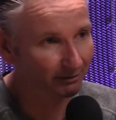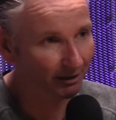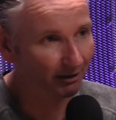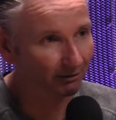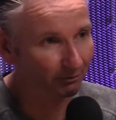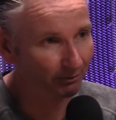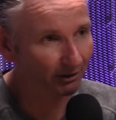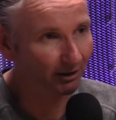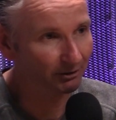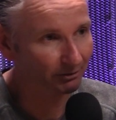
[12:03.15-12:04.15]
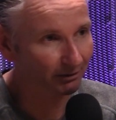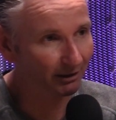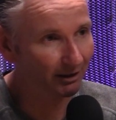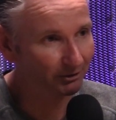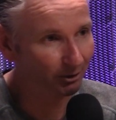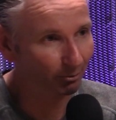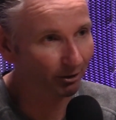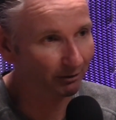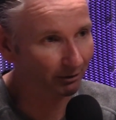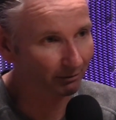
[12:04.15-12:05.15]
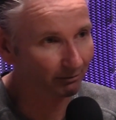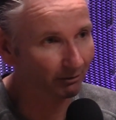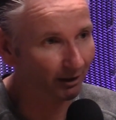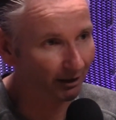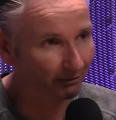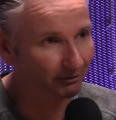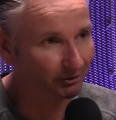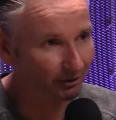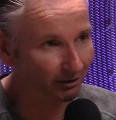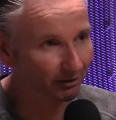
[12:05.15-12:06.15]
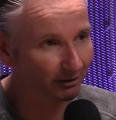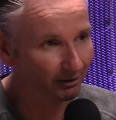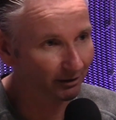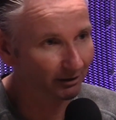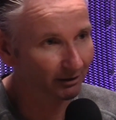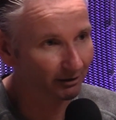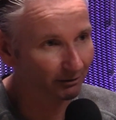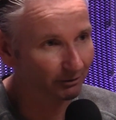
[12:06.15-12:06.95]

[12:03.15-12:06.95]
Yeah, and we lost our brother Grant this year. That broke my heart.